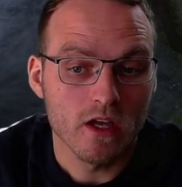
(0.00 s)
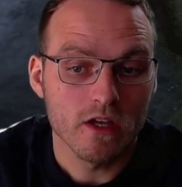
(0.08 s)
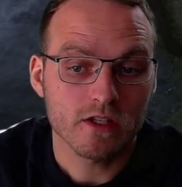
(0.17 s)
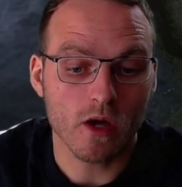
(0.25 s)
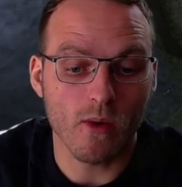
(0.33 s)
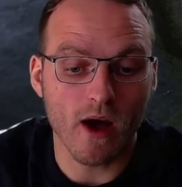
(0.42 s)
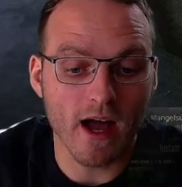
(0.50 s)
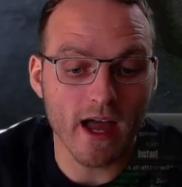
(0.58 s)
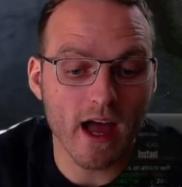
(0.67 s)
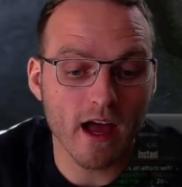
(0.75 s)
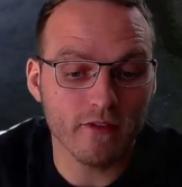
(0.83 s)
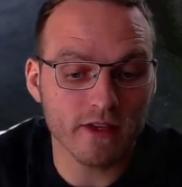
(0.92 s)
So I
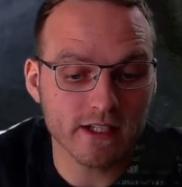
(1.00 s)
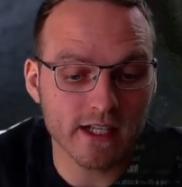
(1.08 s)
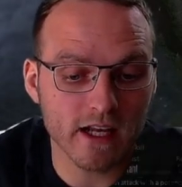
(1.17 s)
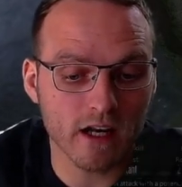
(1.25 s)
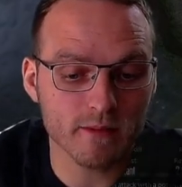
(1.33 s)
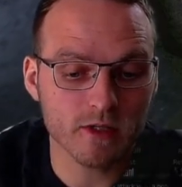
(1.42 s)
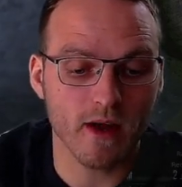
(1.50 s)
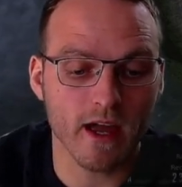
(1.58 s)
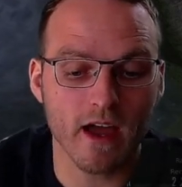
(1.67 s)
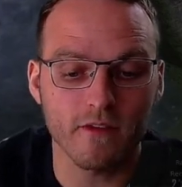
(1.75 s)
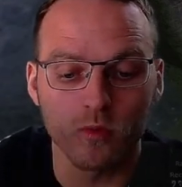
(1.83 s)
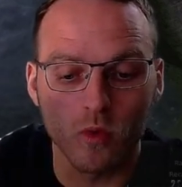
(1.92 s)
have it set up so I
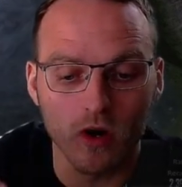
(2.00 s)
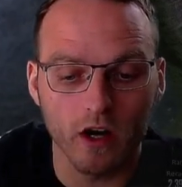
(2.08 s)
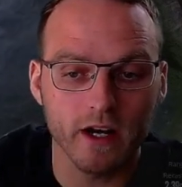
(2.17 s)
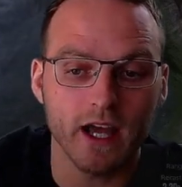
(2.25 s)
have 1